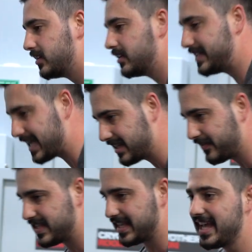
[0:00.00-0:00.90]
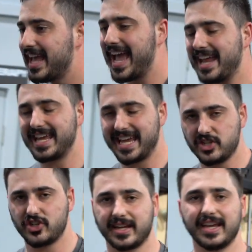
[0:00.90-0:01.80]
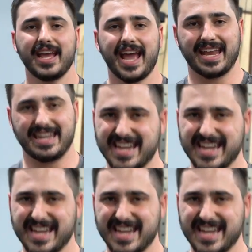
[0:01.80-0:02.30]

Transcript: deadlifting and hinging and